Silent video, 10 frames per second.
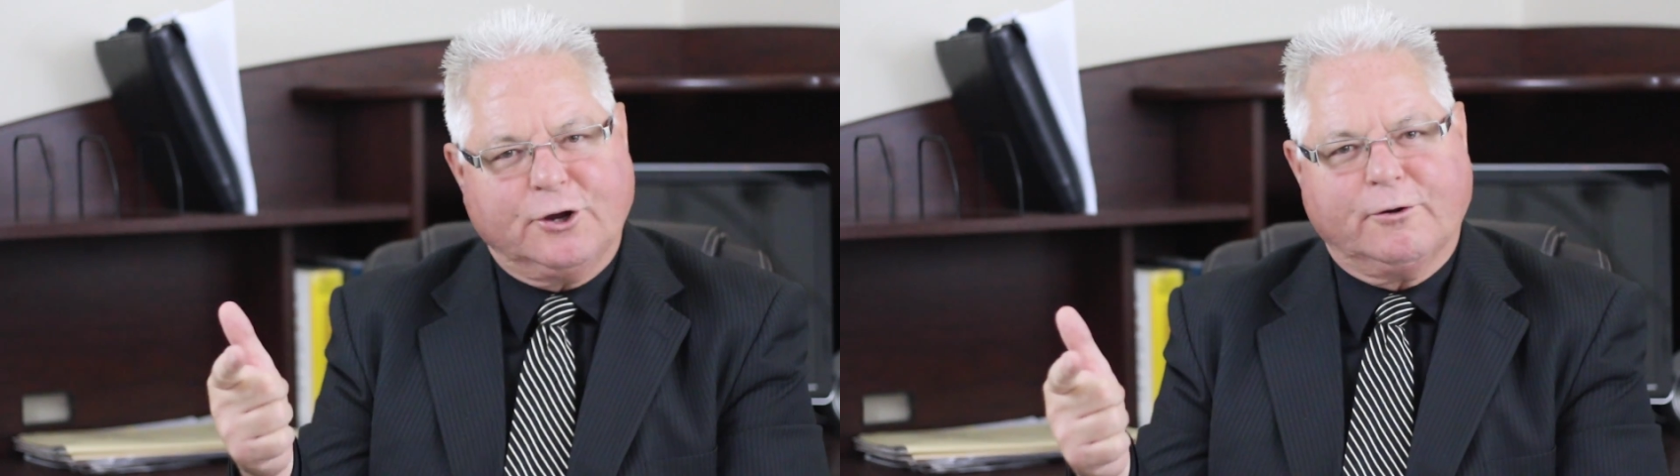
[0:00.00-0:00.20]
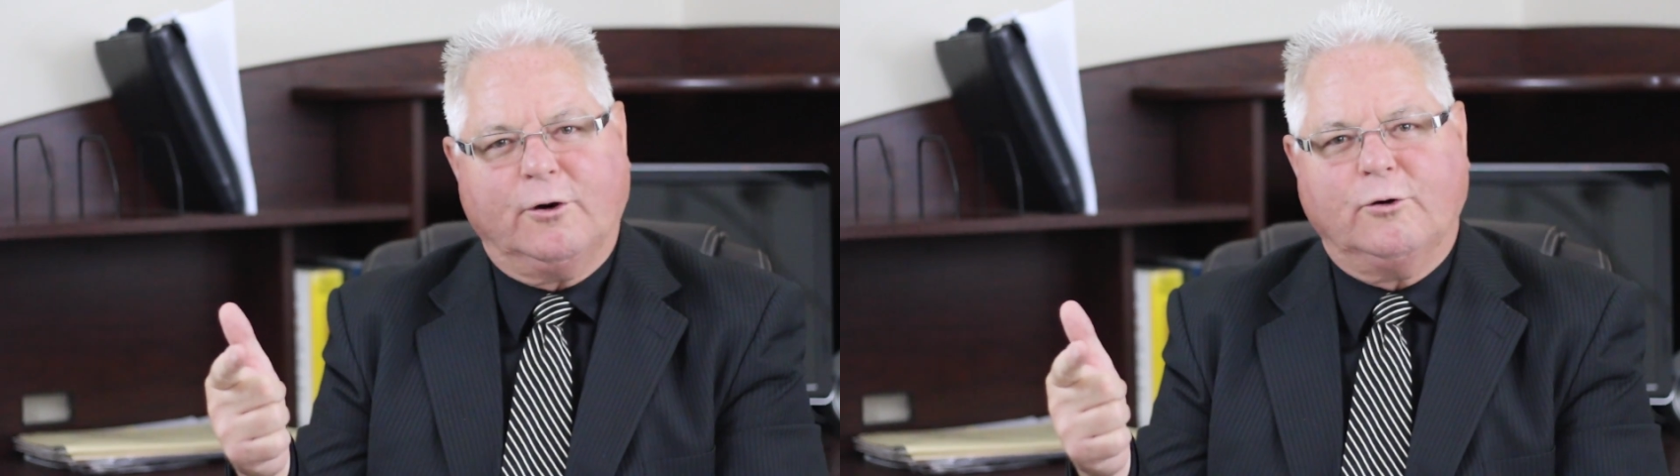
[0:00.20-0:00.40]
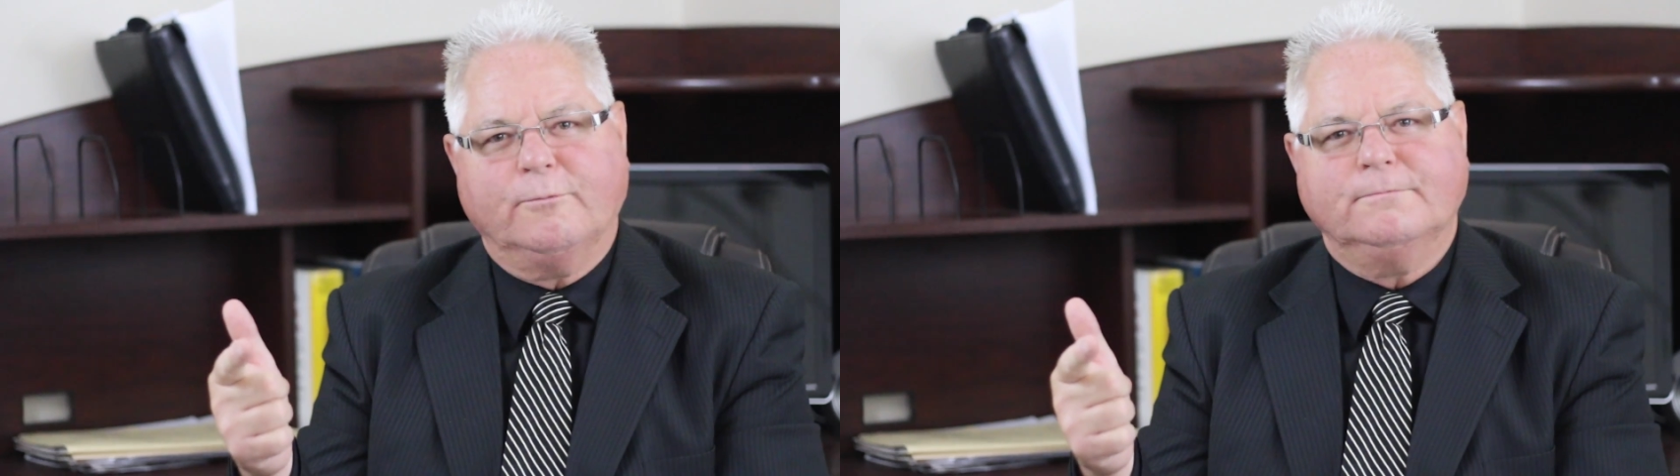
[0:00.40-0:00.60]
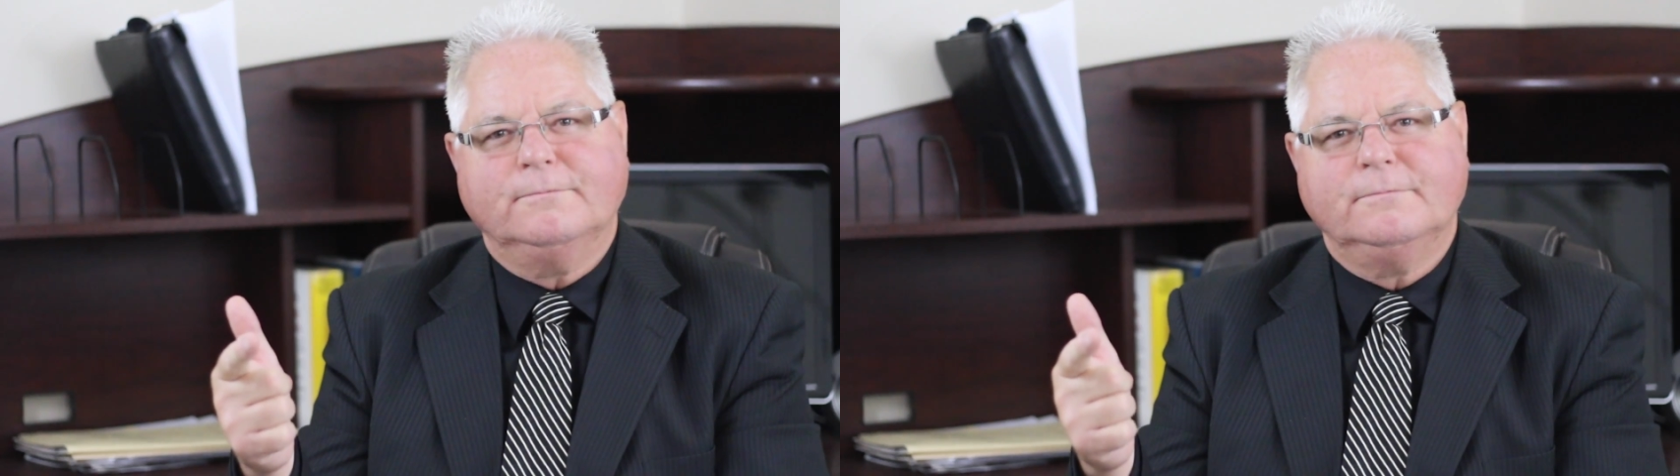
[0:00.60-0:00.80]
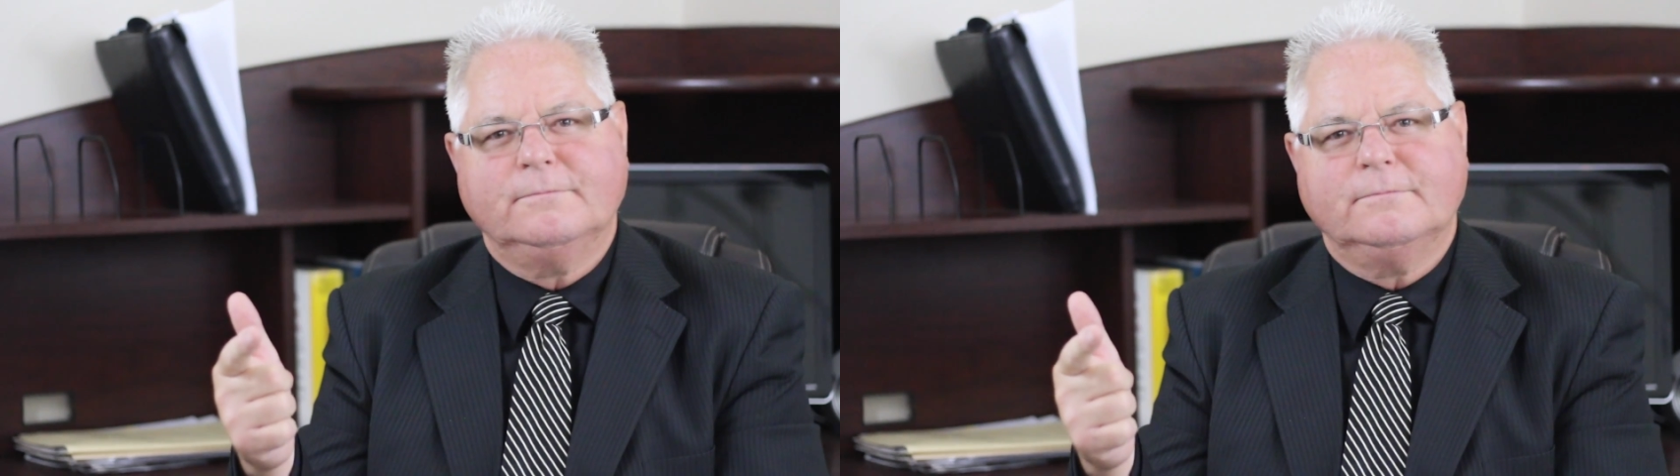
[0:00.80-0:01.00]
your
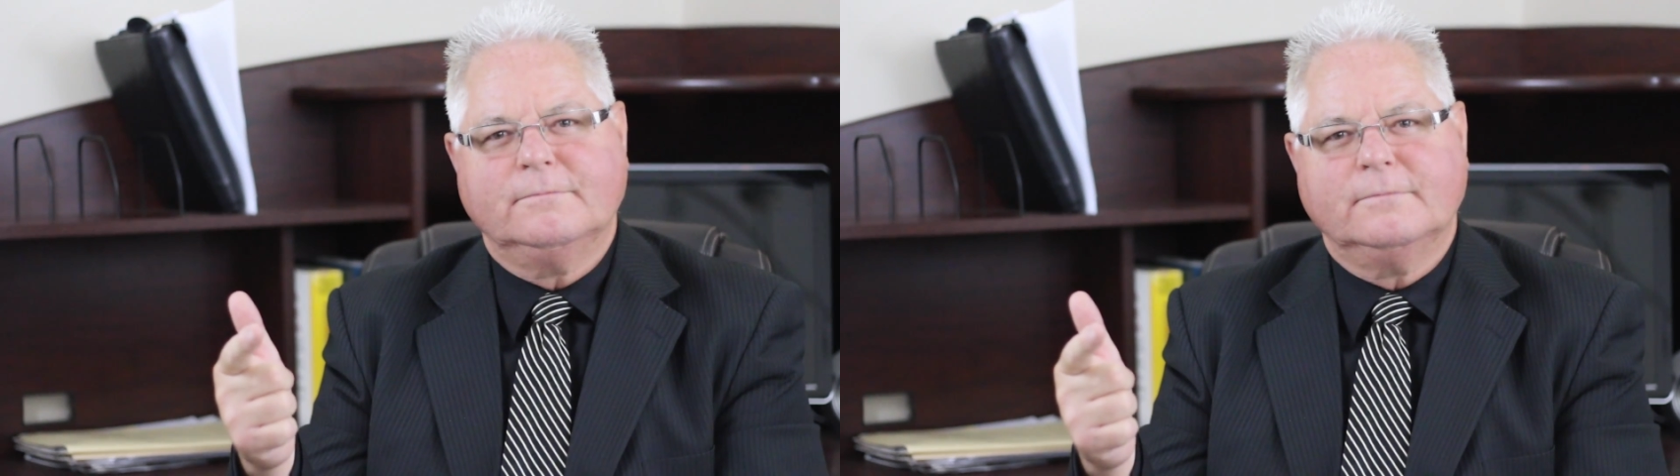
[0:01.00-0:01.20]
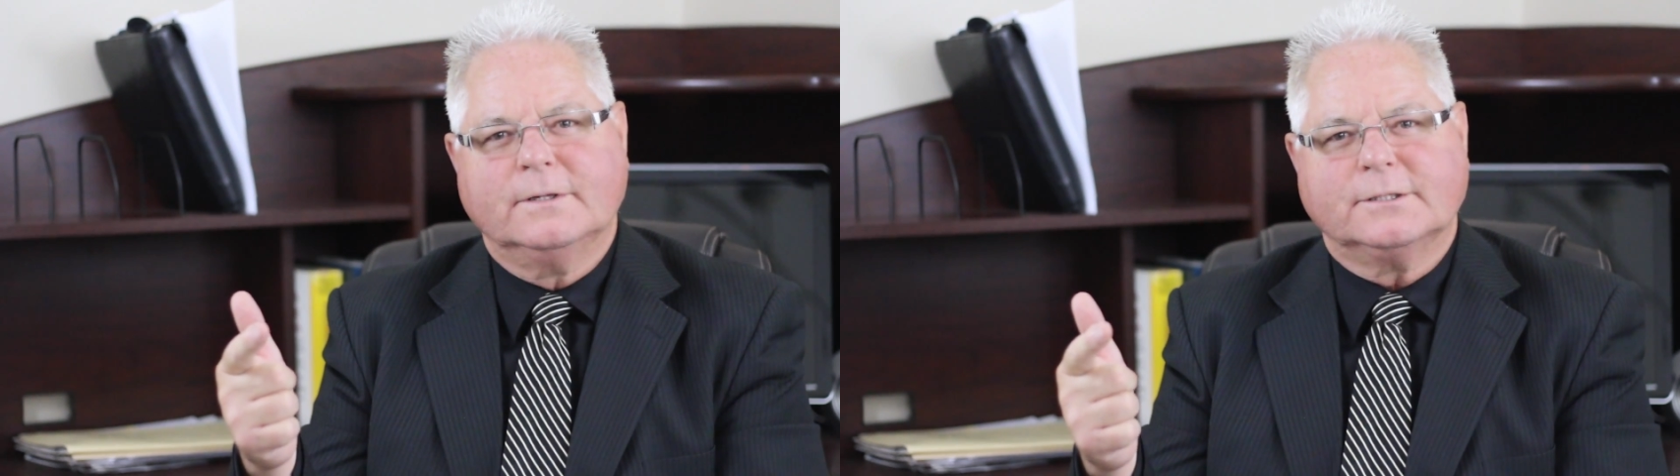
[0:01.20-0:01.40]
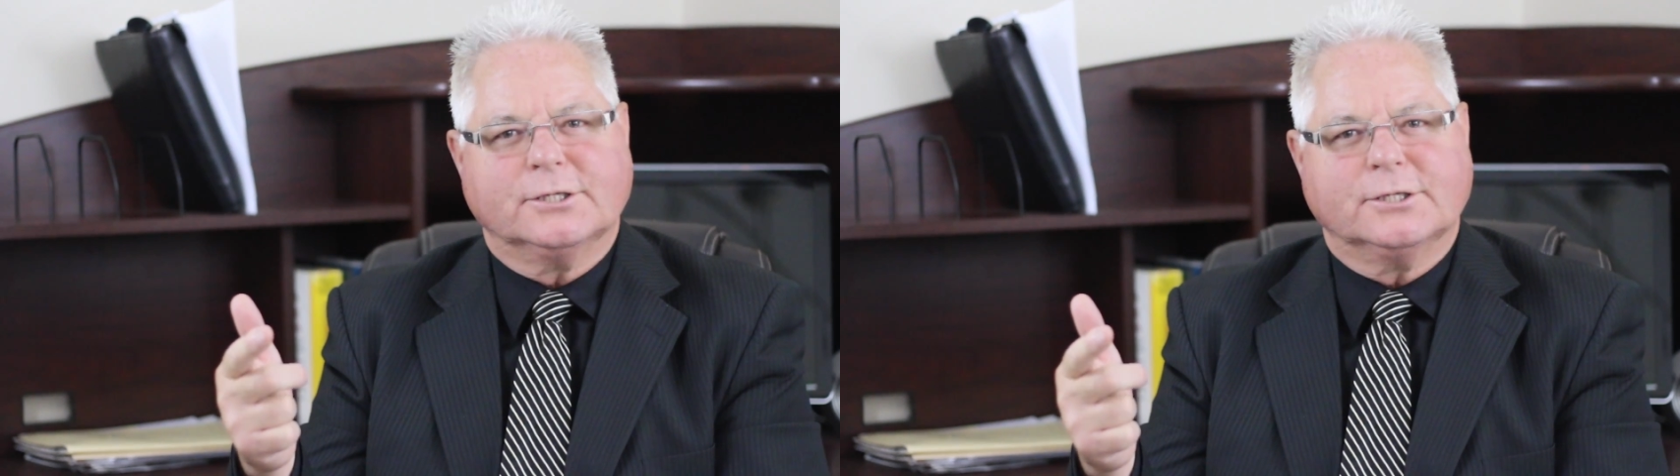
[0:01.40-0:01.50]
home,